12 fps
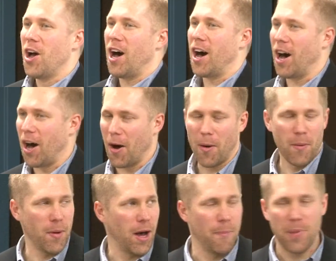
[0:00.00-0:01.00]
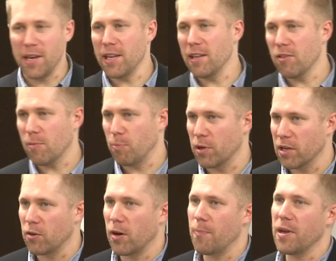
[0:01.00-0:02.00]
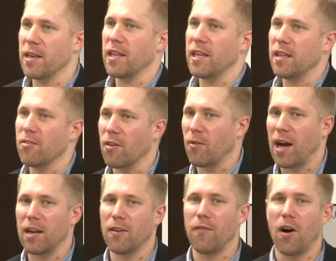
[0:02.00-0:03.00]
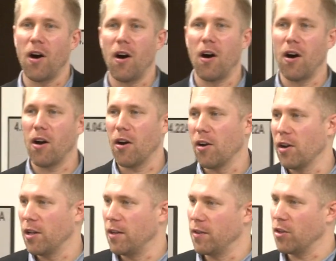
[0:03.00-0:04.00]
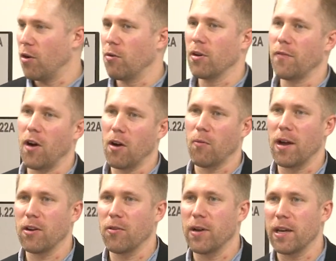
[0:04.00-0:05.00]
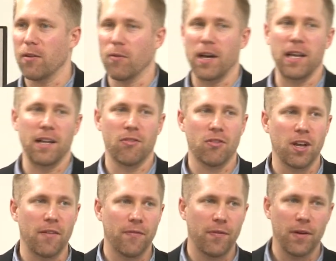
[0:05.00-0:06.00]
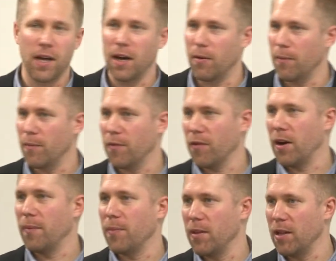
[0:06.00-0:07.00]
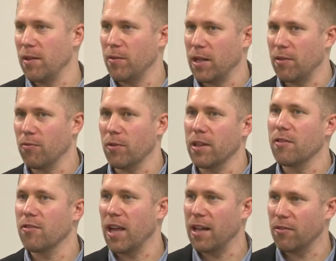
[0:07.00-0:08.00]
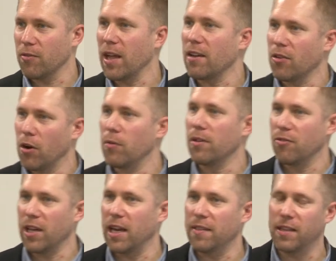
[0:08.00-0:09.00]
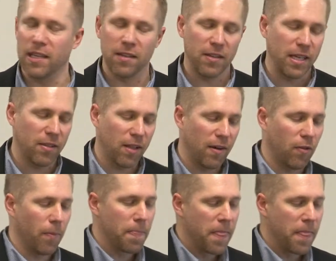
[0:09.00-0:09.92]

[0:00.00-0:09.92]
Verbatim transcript: uh, uh opinions, political opinions, a lot of our, uh, the tone of our rhetoric, right? is stuff uh, from that, that's really set, or that tone is set at the elite level.